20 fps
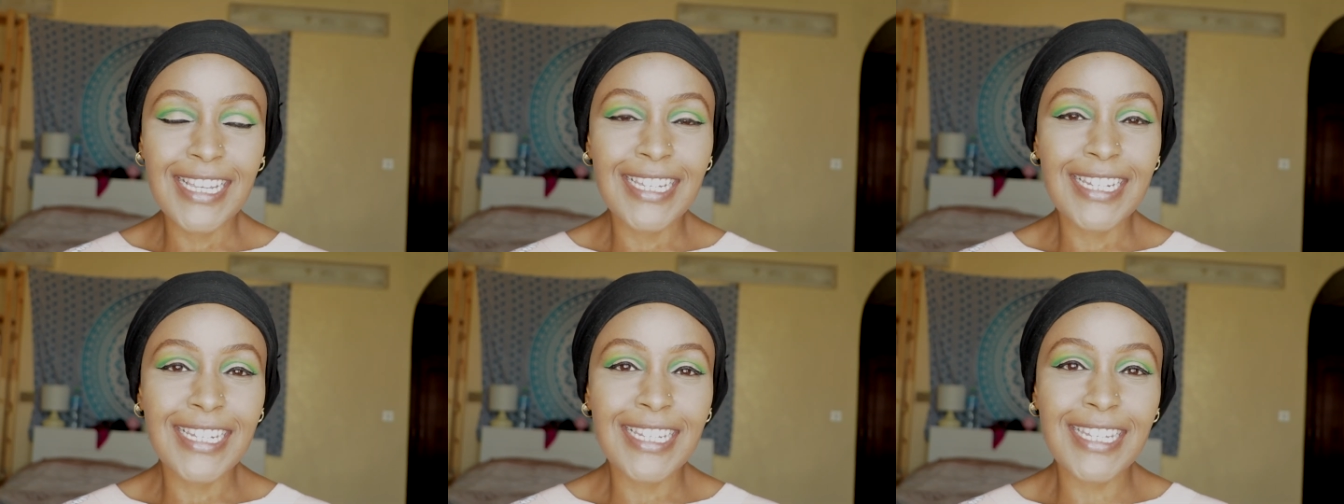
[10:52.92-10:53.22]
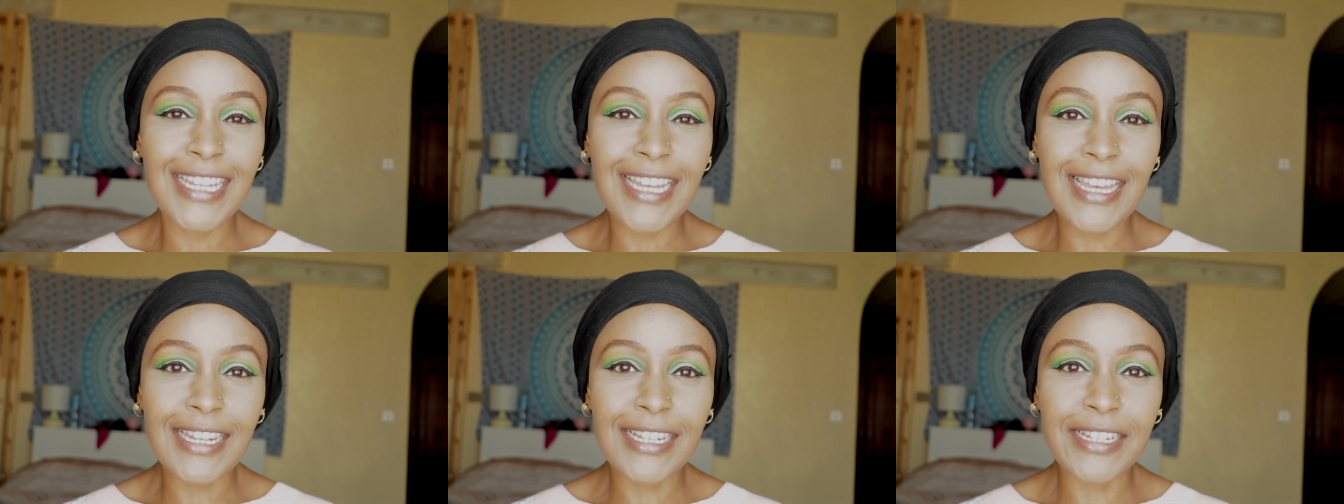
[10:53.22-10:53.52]

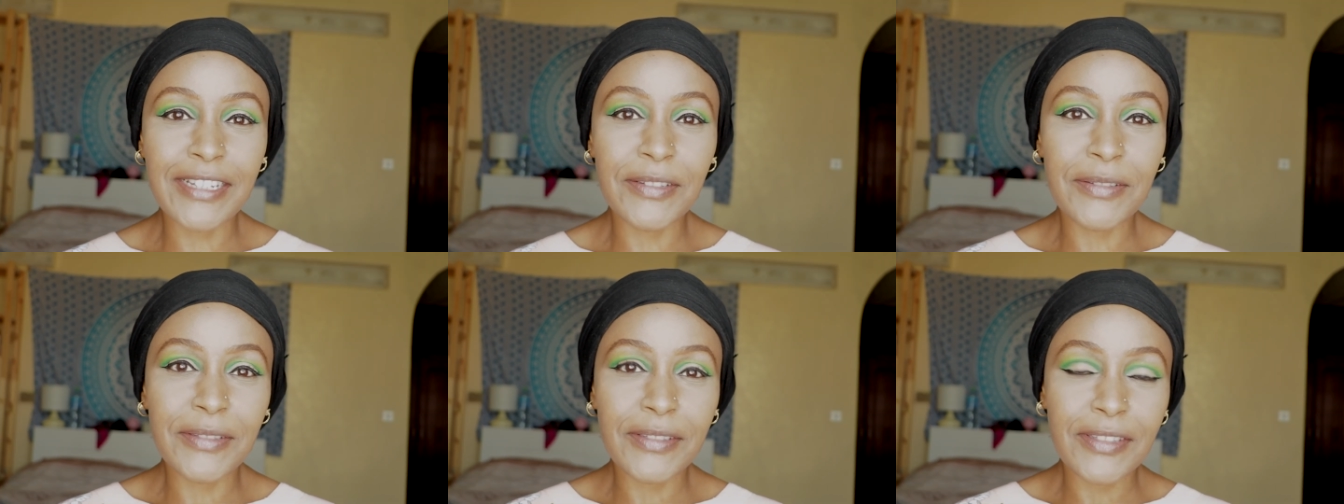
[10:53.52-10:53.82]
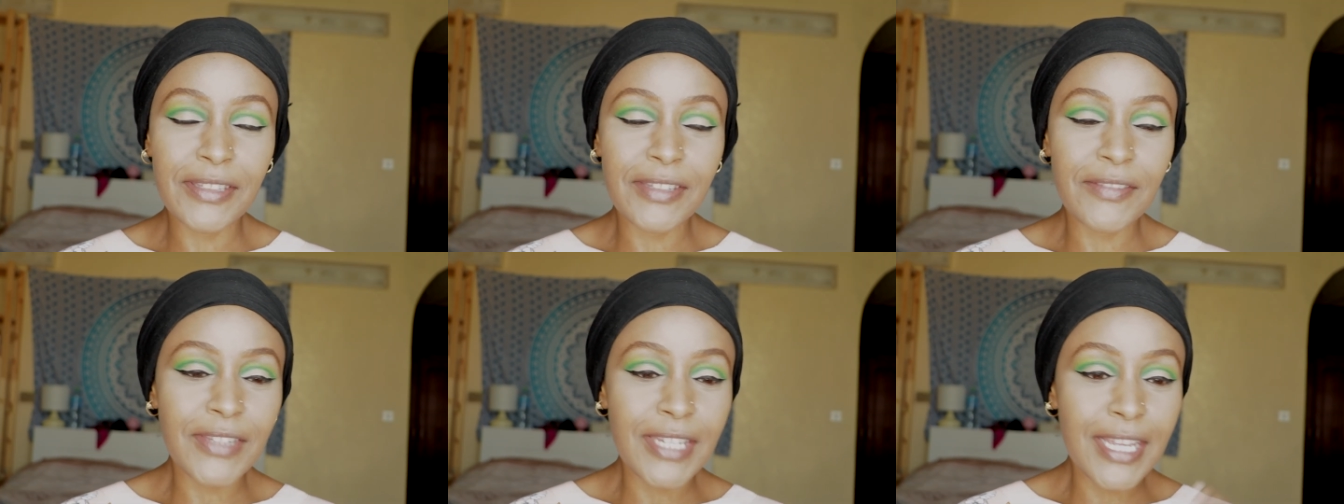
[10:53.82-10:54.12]
Done
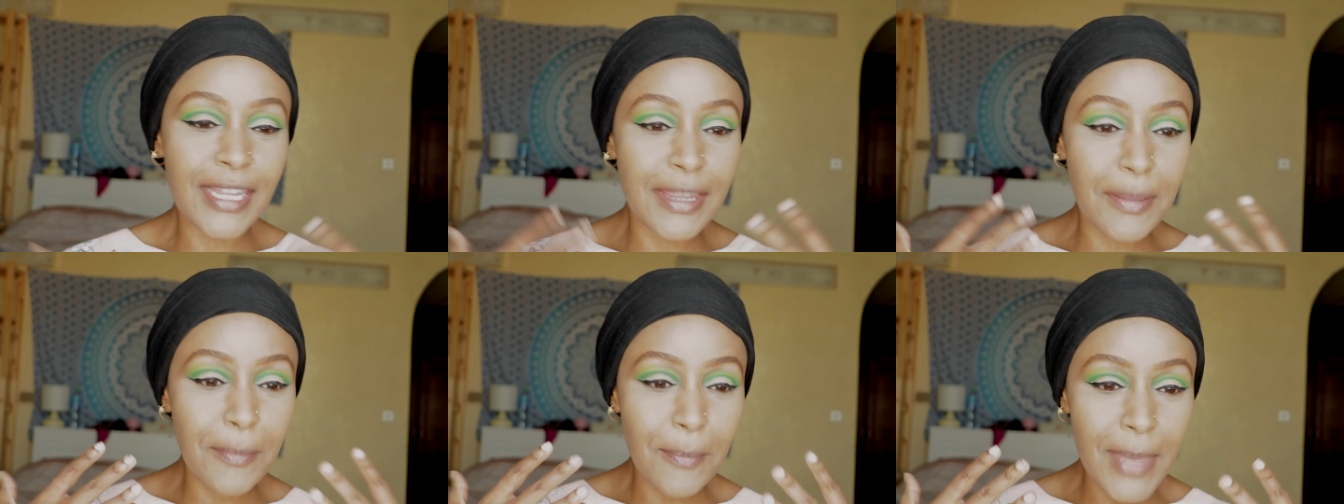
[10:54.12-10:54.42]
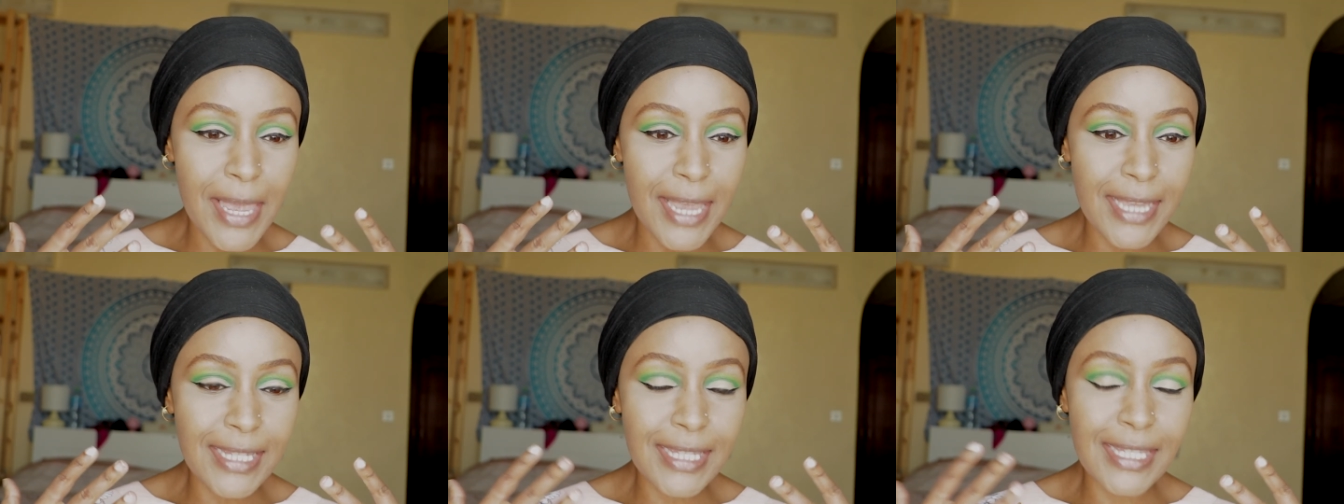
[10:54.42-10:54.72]
the
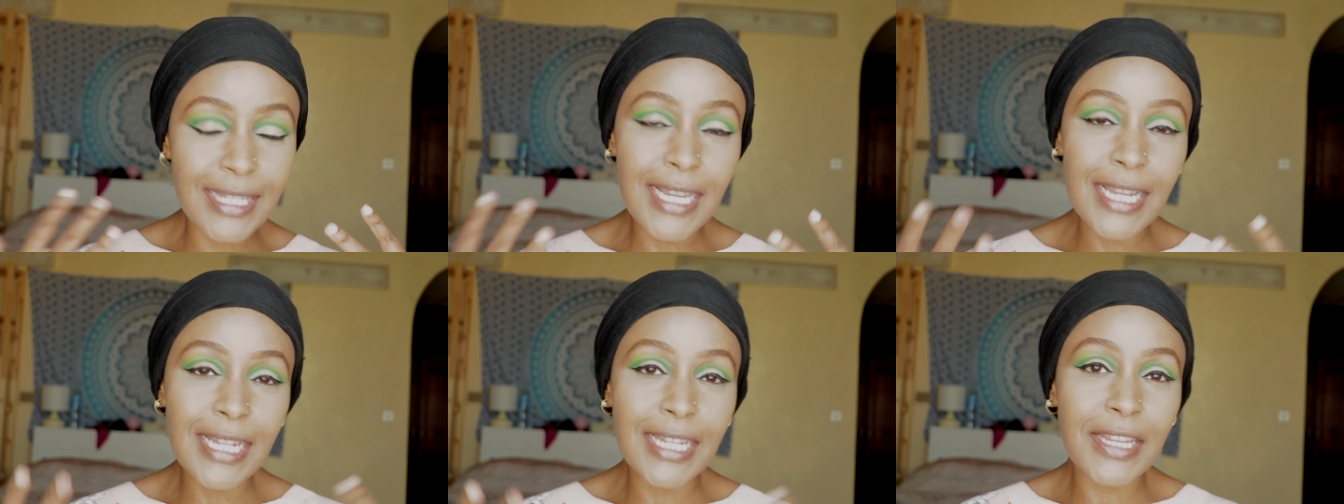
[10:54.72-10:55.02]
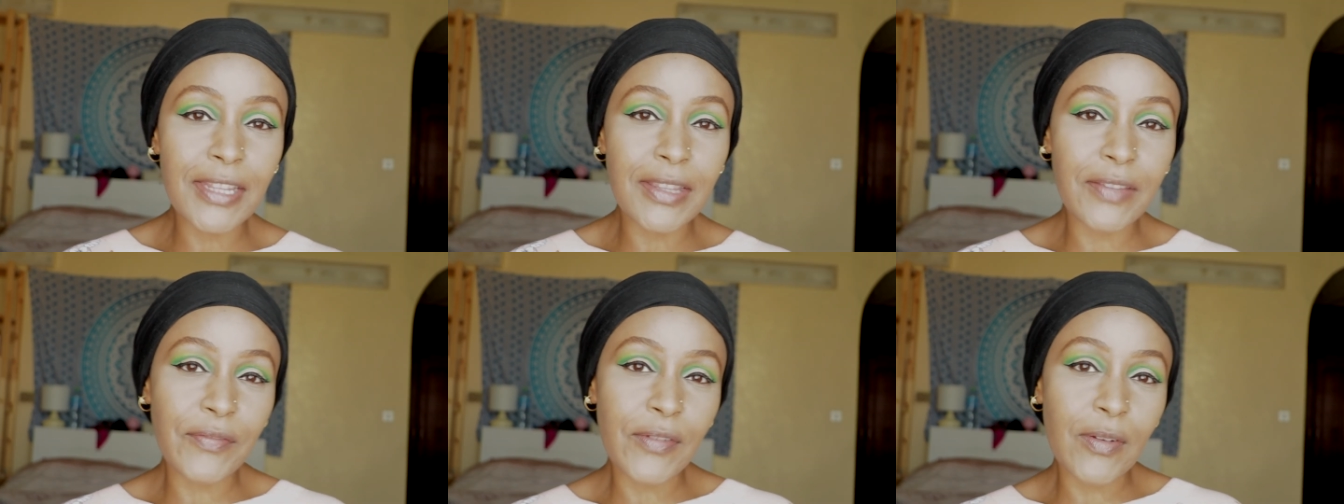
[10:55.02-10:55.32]
base,
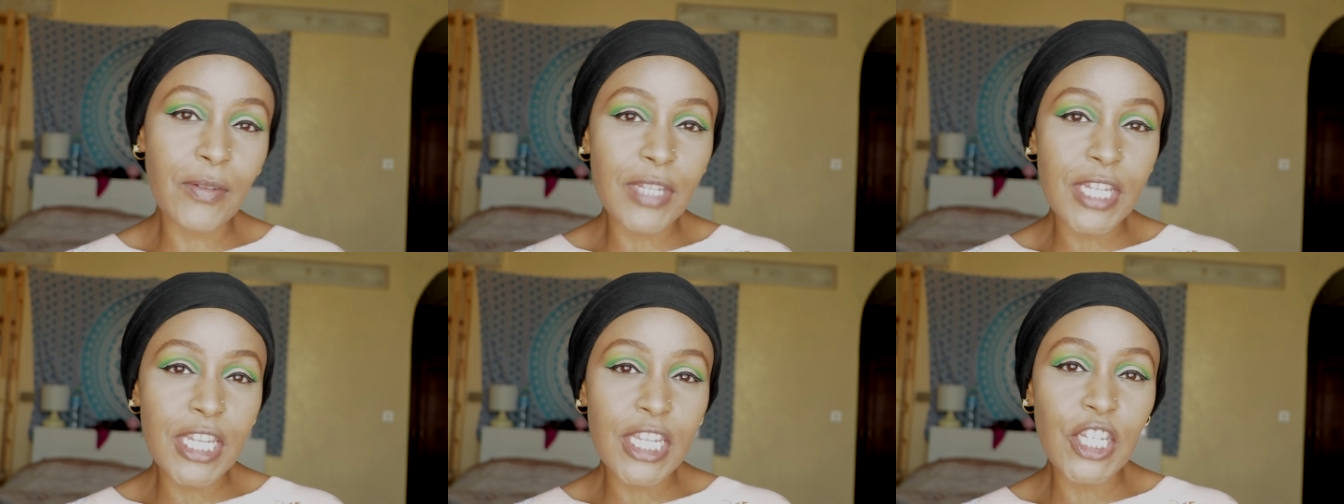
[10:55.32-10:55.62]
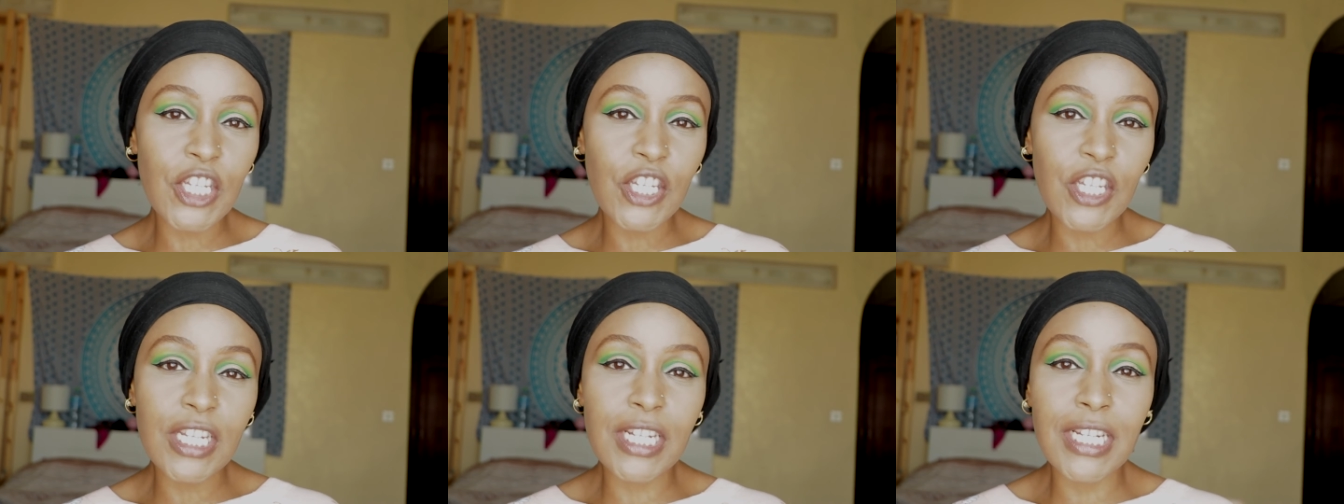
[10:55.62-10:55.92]
then the
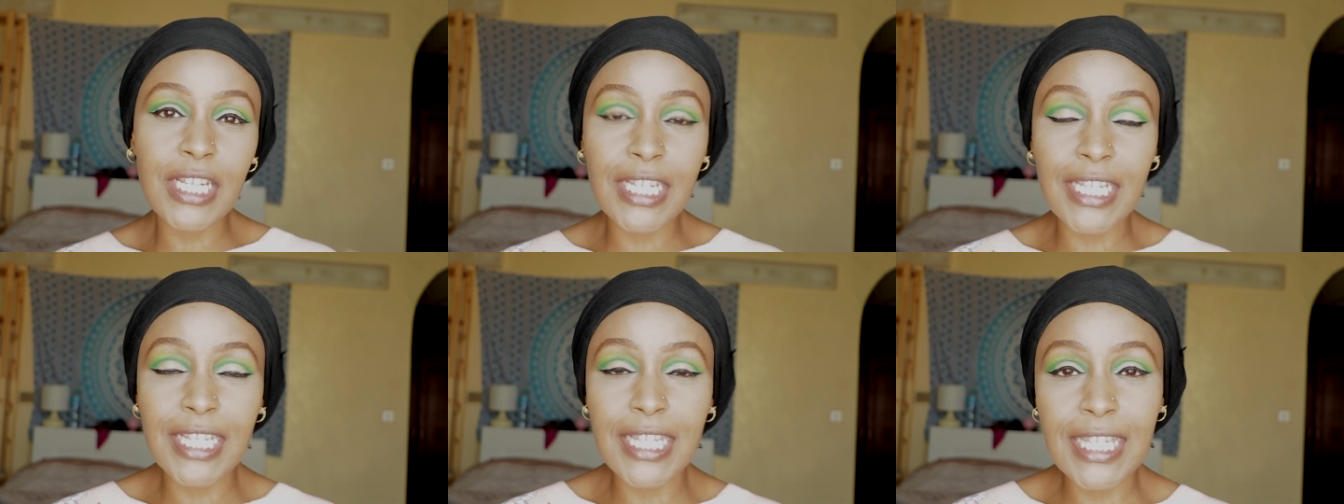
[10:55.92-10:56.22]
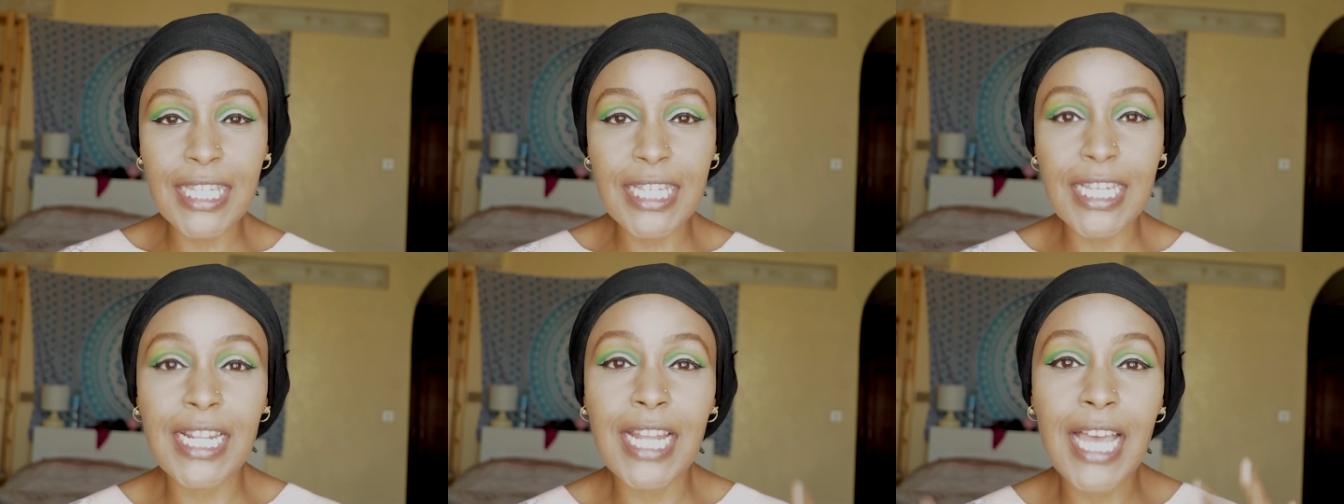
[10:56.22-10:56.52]
foundation,
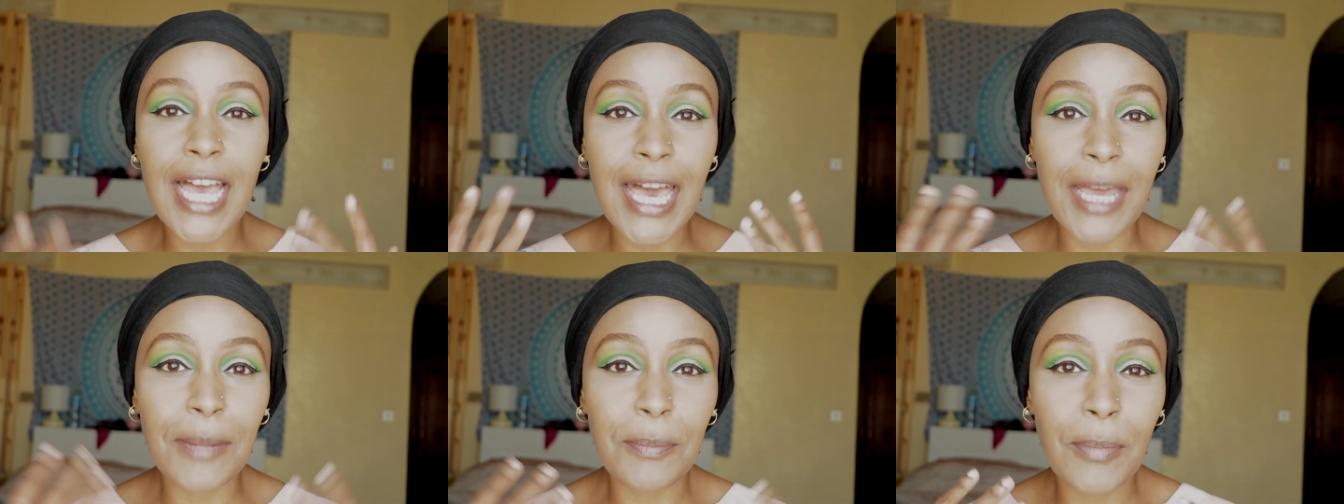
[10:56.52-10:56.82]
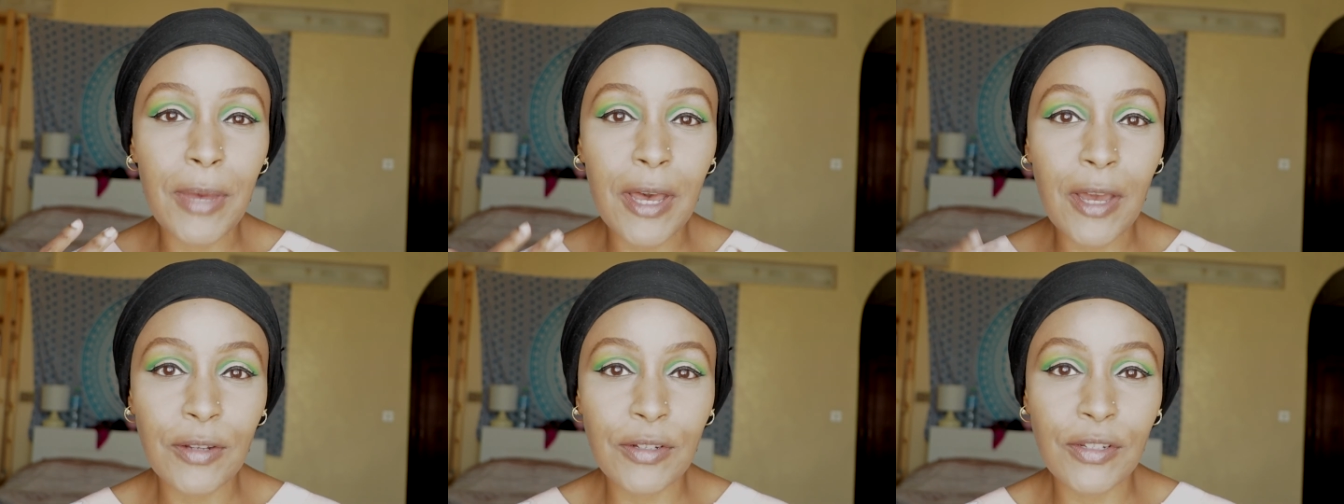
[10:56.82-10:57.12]
concealer,
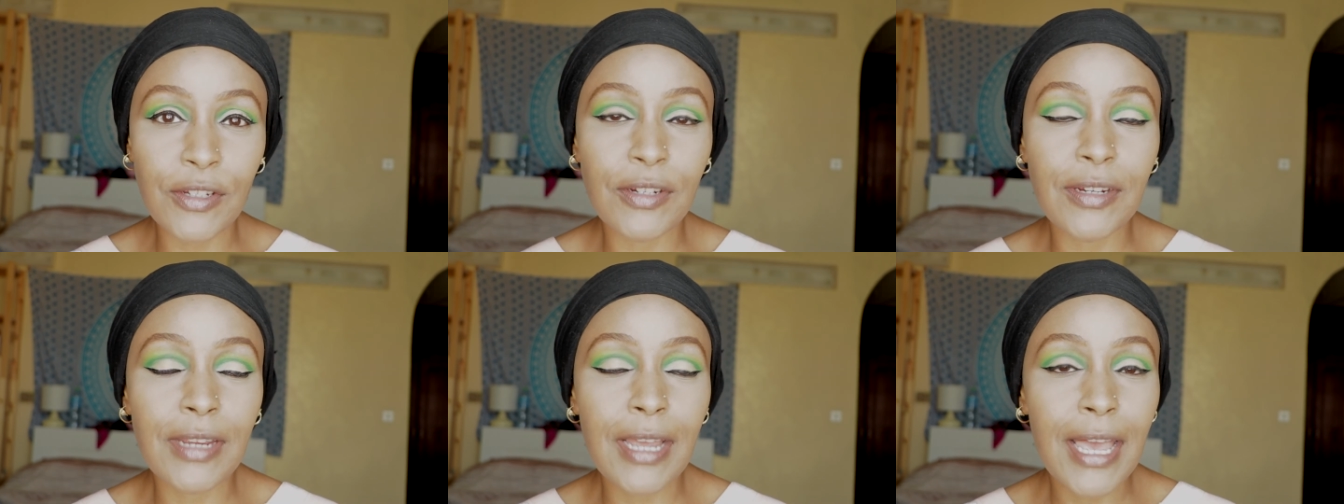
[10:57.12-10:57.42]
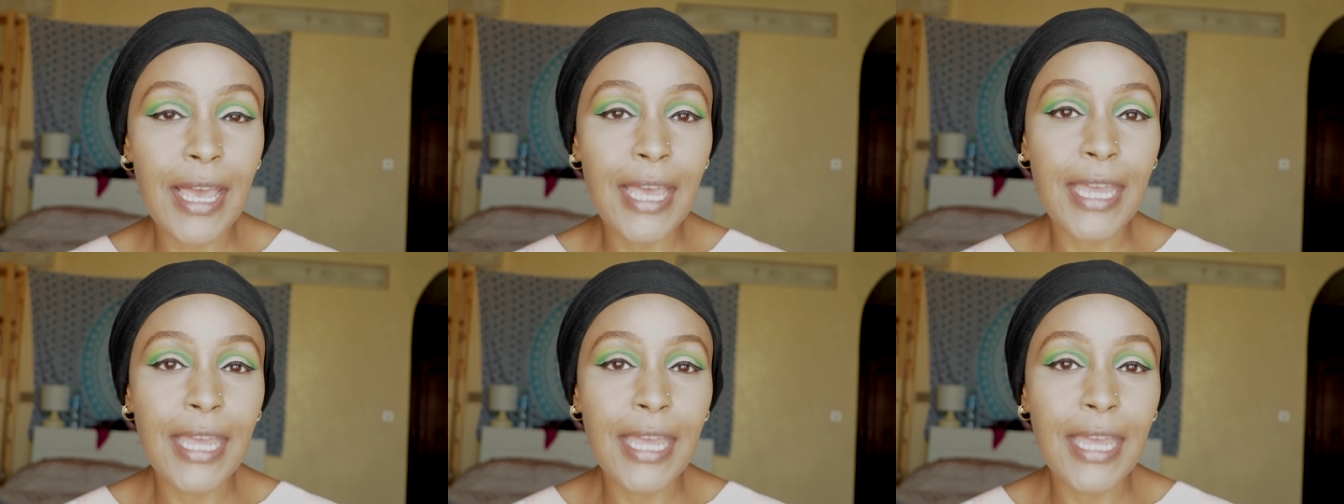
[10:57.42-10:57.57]
and powder.